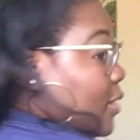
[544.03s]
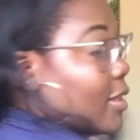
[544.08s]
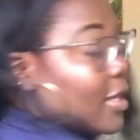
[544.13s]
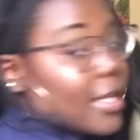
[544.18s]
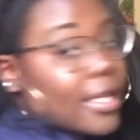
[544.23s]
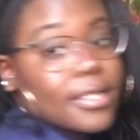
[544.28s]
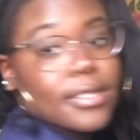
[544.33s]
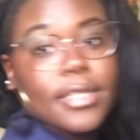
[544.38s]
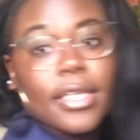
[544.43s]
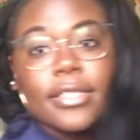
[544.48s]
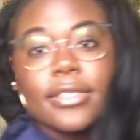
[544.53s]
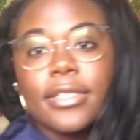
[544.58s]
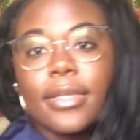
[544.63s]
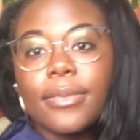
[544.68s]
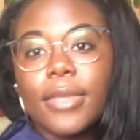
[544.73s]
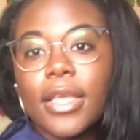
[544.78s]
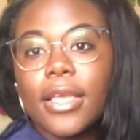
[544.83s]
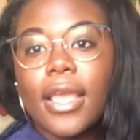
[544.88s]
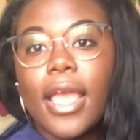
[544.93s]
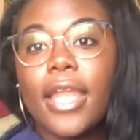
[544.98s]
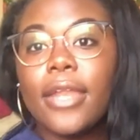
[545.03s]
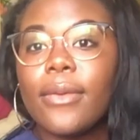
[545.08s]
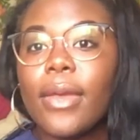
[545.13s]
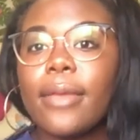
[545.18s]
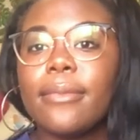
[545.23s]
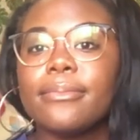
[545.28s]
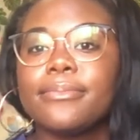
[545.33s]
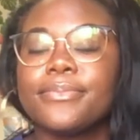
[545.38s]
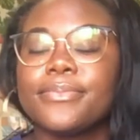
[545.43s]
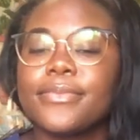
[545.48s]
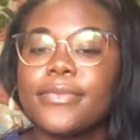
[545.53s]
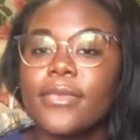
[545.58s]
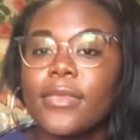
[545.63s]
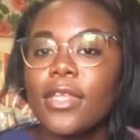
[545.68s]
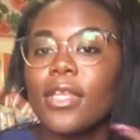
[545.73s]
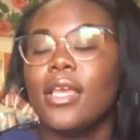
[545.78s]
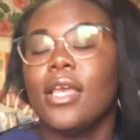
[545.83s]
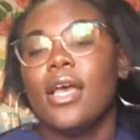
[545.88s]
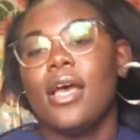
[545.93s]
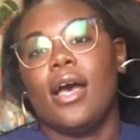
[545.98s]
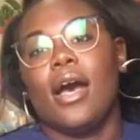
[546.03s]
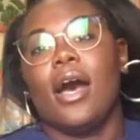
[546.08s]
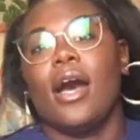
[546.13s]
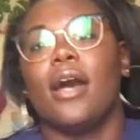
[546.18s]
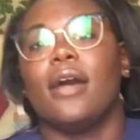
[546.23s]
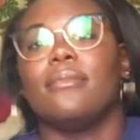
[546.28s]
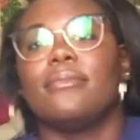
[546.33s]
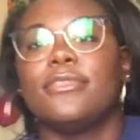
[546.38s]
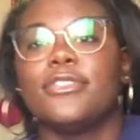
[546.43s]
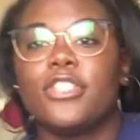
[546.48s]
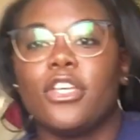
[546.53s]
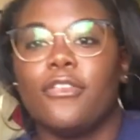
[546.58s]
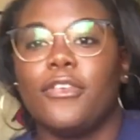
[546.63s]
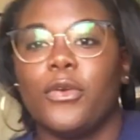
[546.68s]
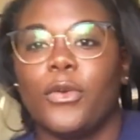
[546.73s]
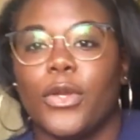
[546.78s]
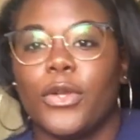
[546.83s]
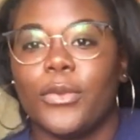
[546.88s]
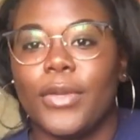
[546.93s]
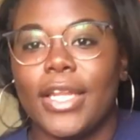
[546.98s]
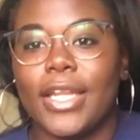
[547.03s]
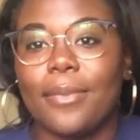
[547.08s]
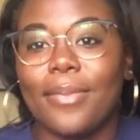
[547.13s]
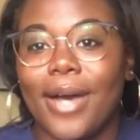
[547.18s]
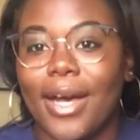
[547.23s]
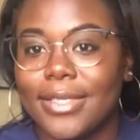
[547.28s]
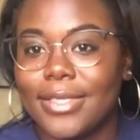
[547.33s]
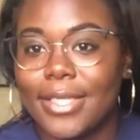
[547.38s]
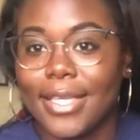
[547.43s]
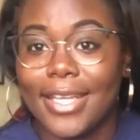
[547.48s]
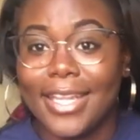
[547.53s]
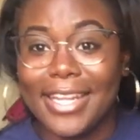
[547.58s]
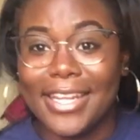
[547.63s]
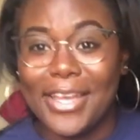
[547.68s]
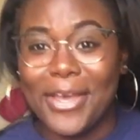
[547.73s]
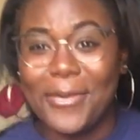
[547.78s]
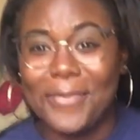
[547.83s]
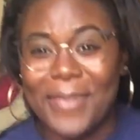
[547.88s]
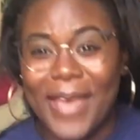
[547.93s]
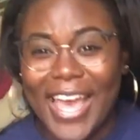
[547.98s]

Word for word: think it says something. Anyway. Um, so if you want to read it, pause it and come